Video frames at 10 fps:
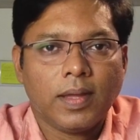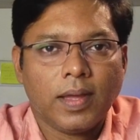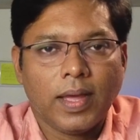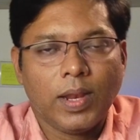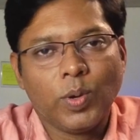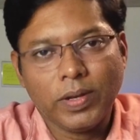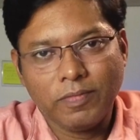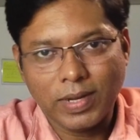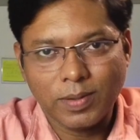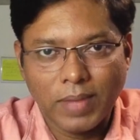Hello and
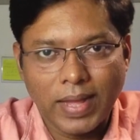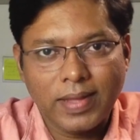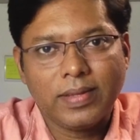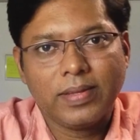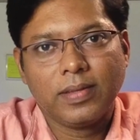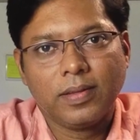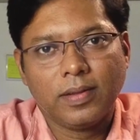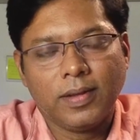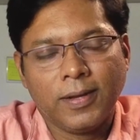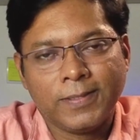welcome back.
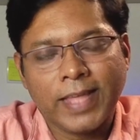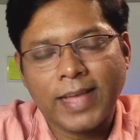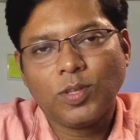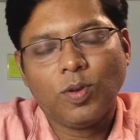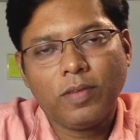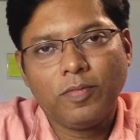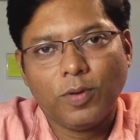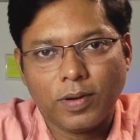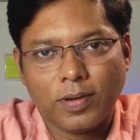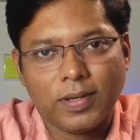Thanks a lot
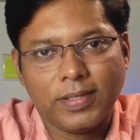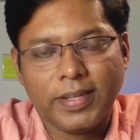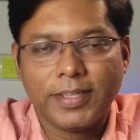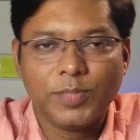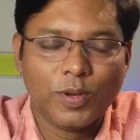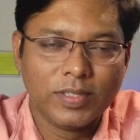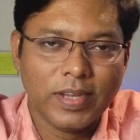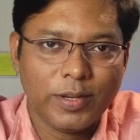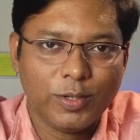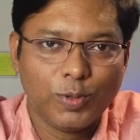for the response
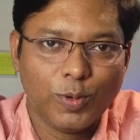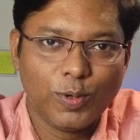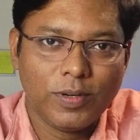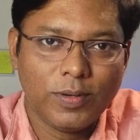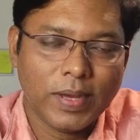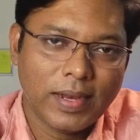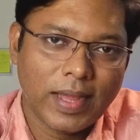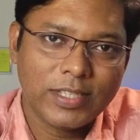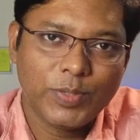that you showed to my last